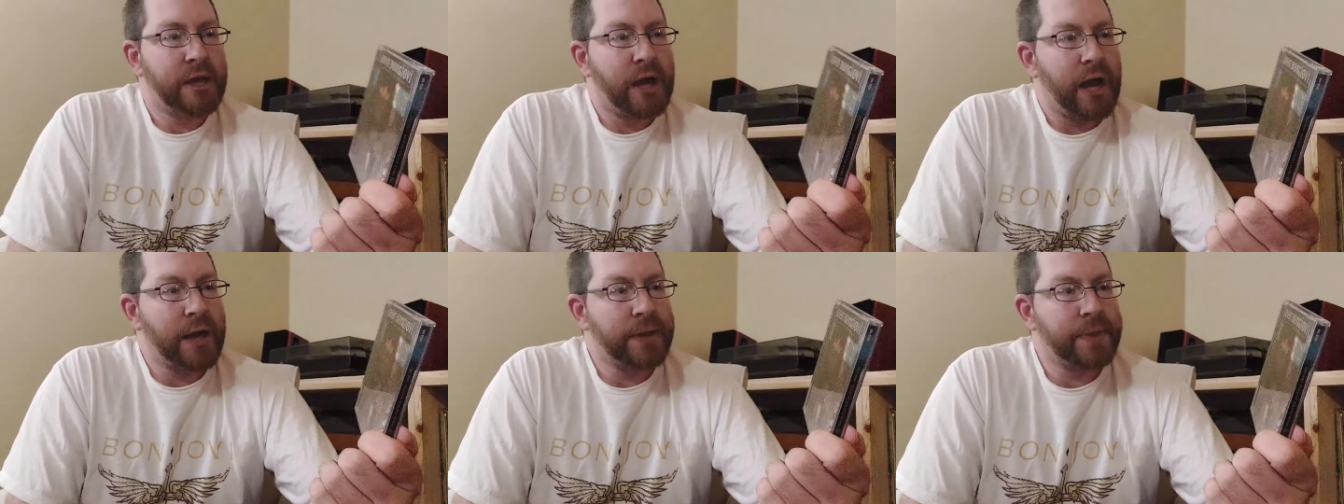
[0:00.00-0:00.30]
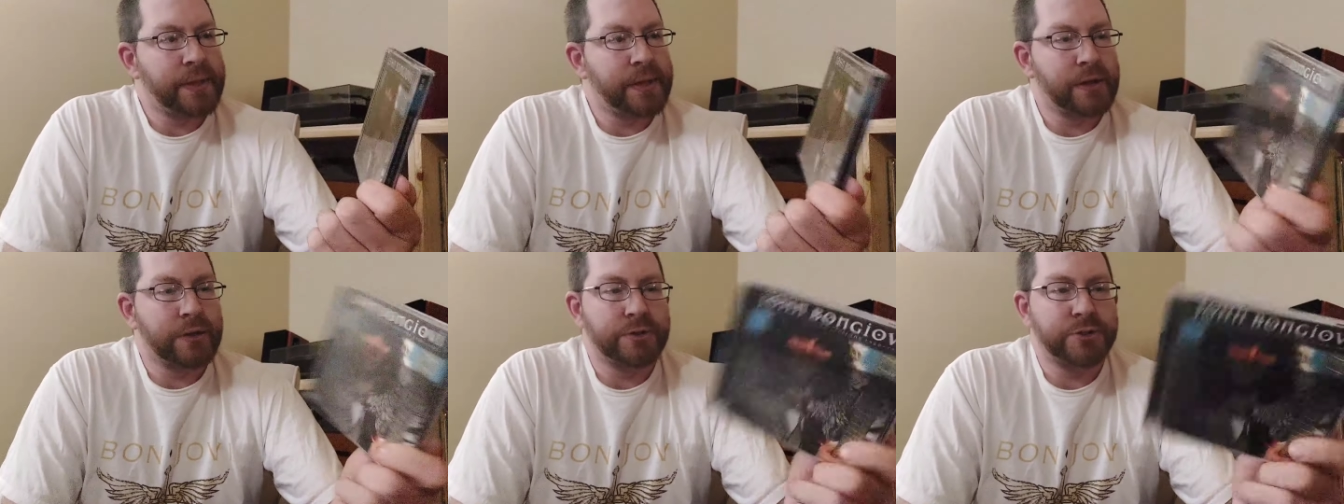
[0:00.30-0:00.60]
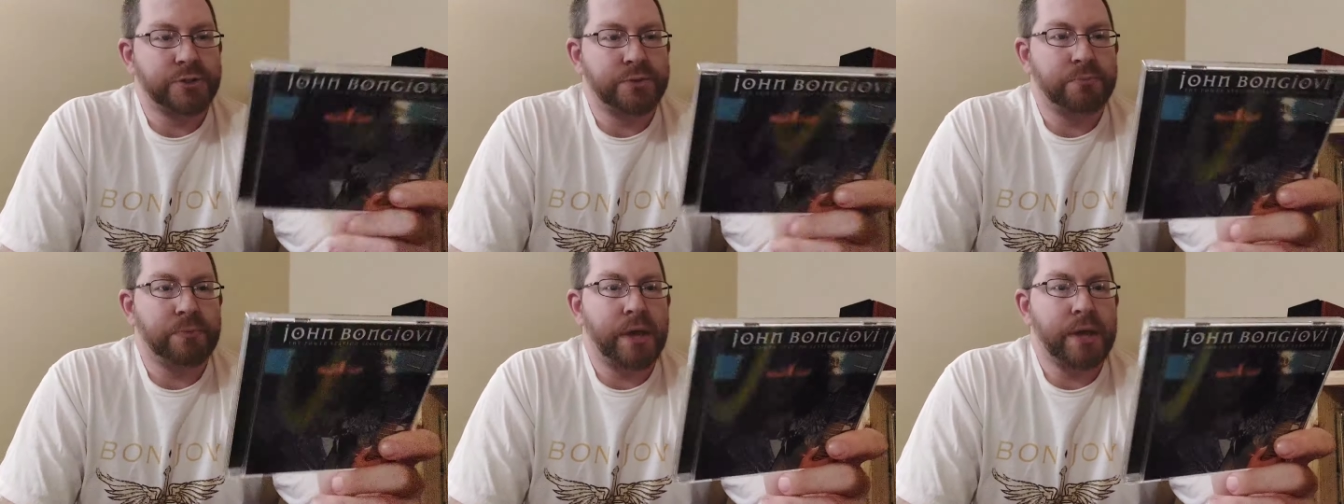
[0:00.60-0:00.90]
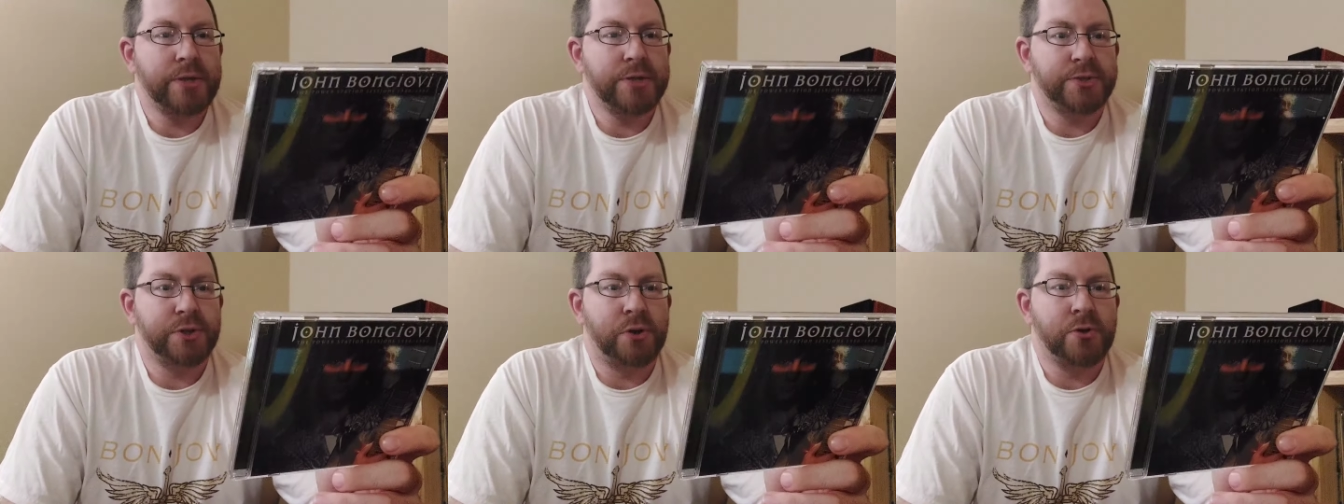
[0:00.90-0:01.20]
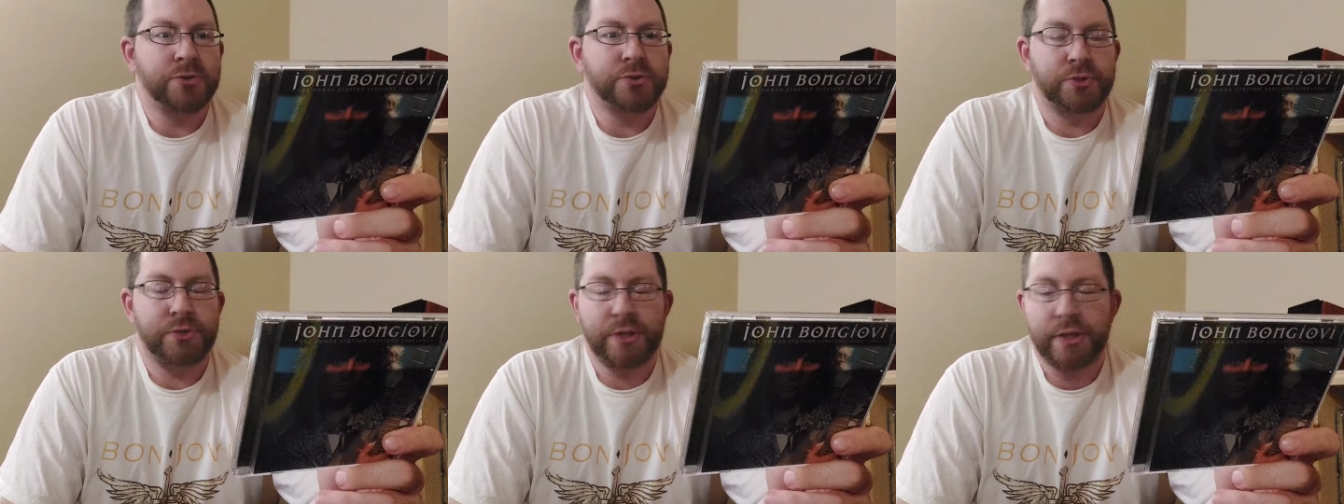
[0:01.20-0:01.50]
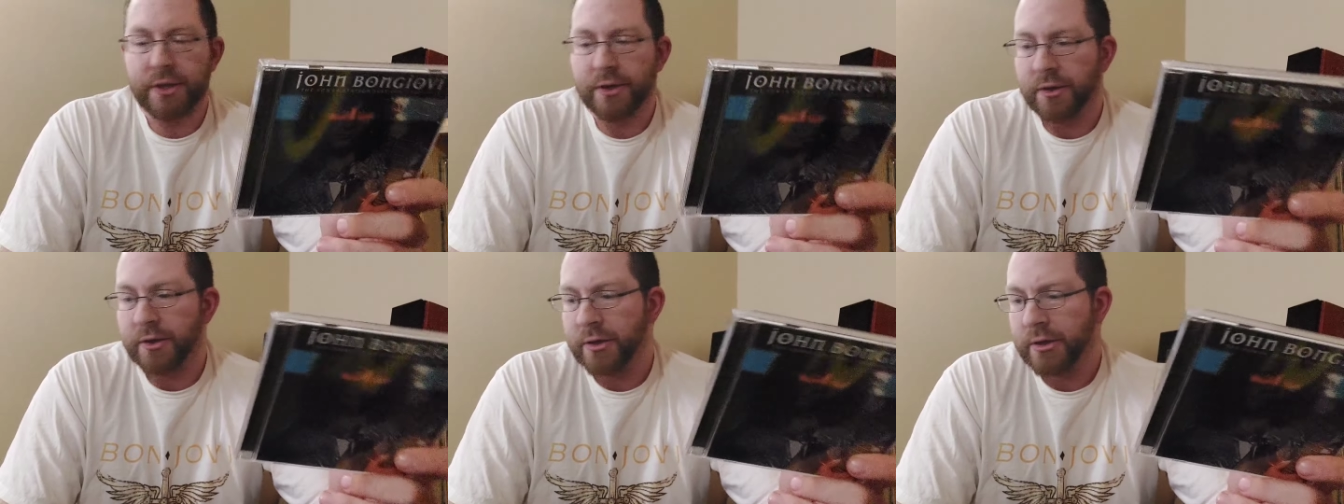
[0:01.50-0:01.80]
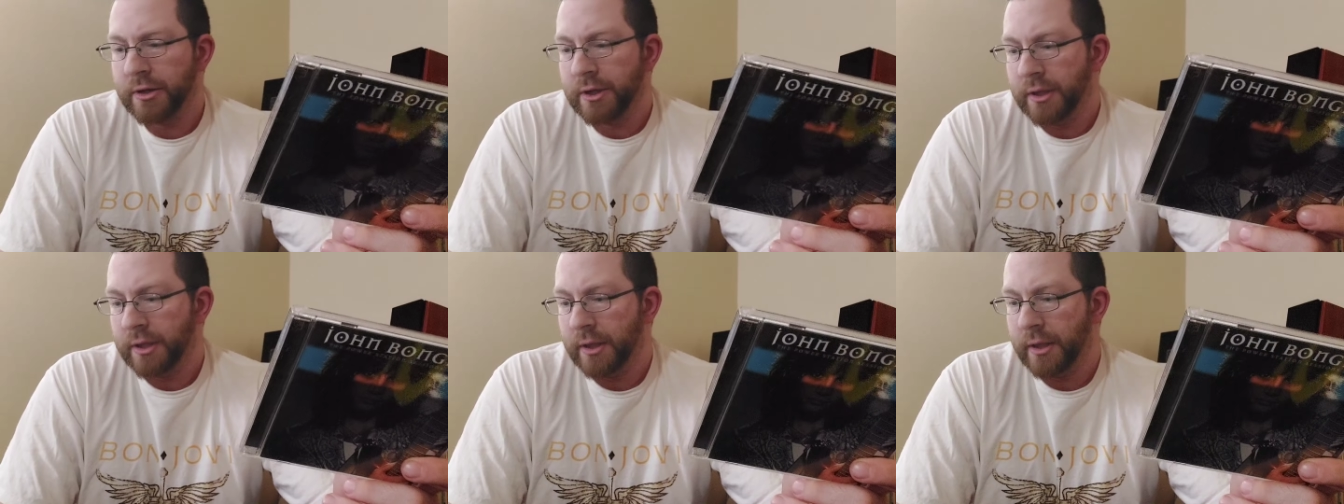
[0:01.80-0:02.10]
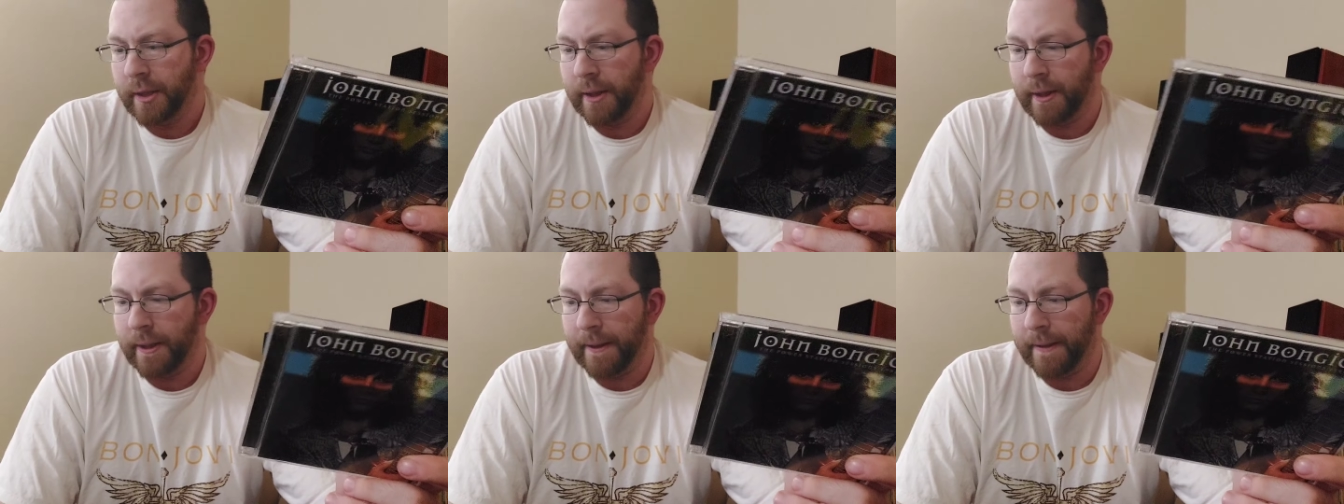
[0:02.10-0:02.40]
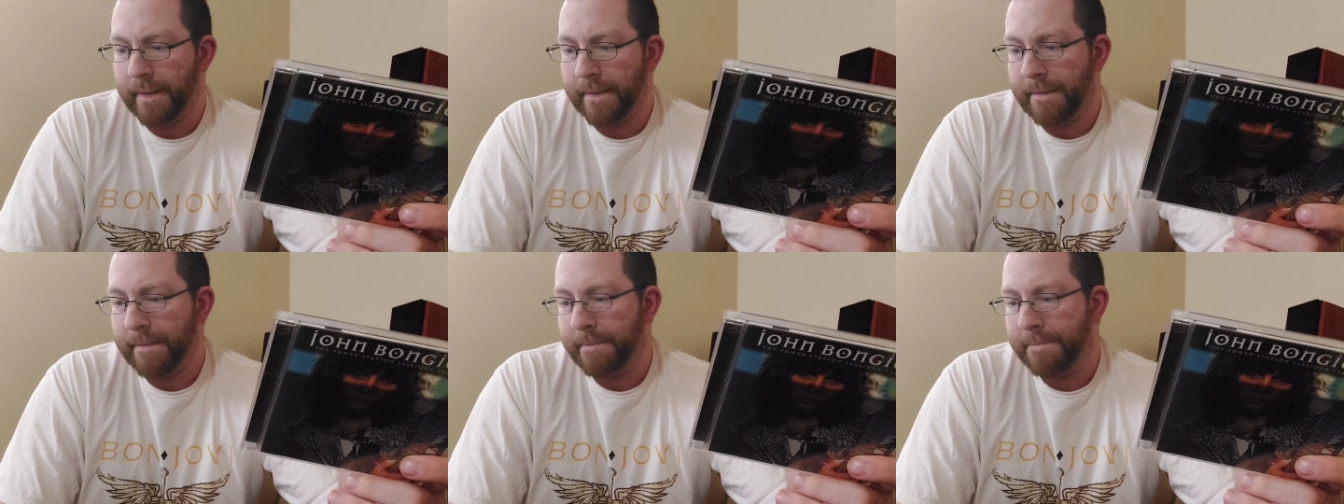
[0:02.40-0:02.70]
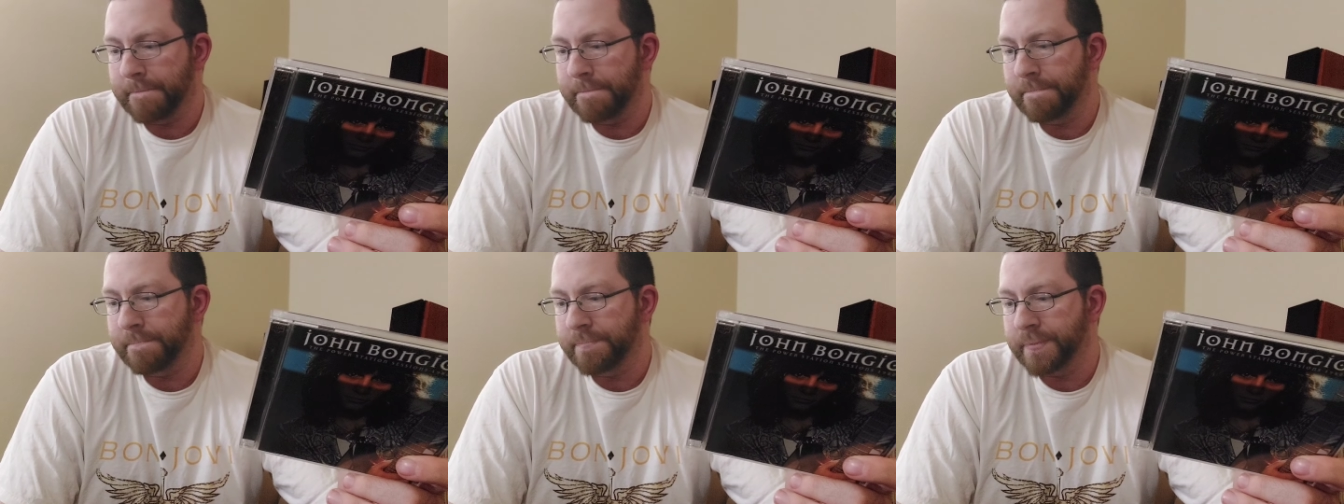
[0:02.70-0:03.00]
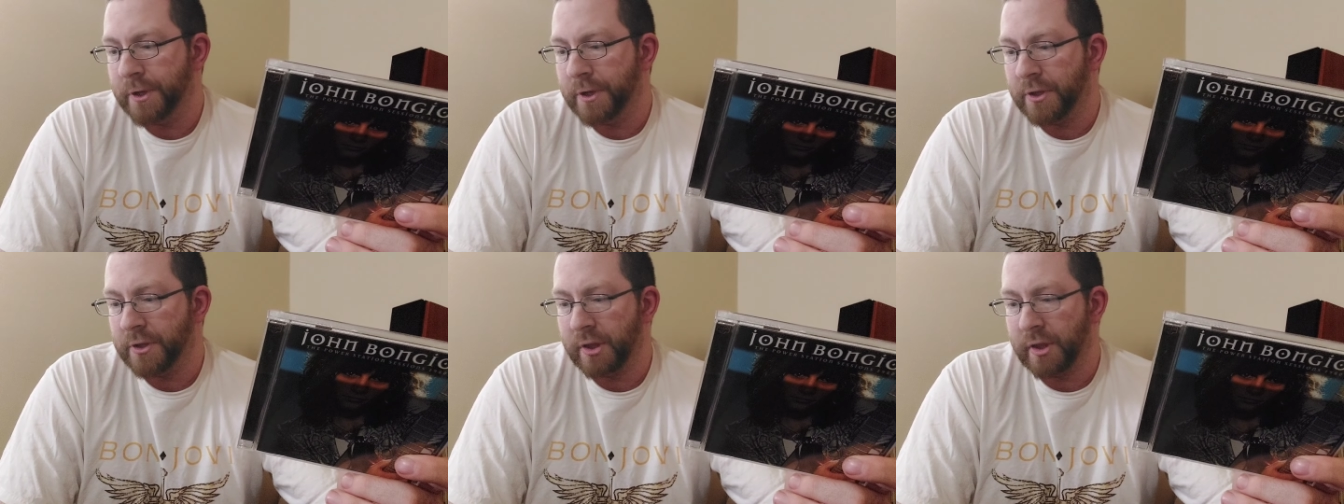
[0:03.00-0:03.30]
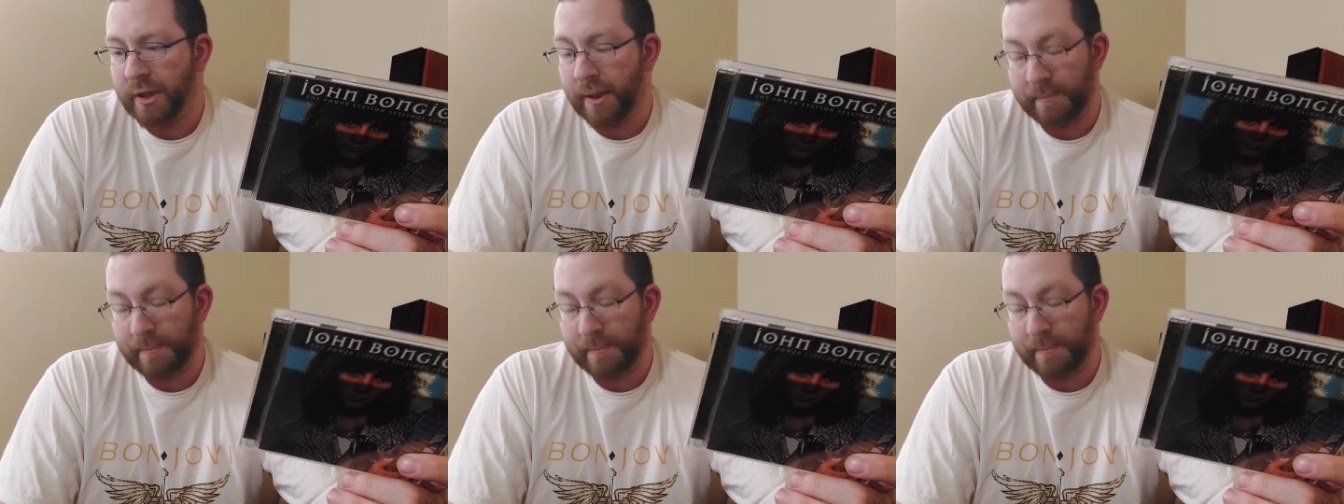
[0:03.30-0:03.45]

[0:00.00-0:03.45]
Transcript: I think there's some nice songs on here. Um, a lot.